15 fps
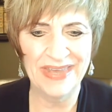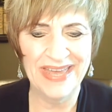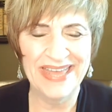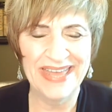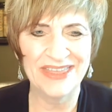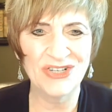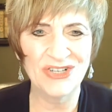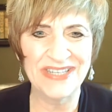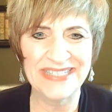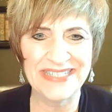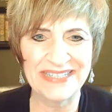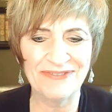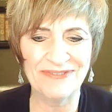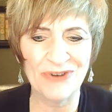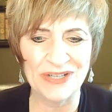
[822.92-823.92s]
There's a
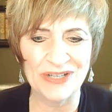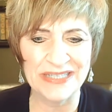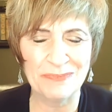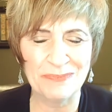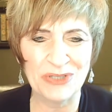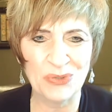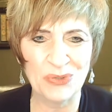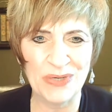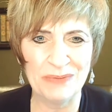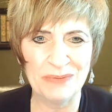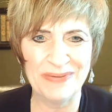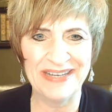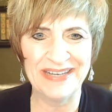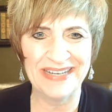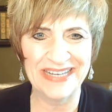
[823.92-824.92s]
difference between
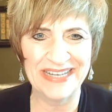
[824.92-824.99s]
being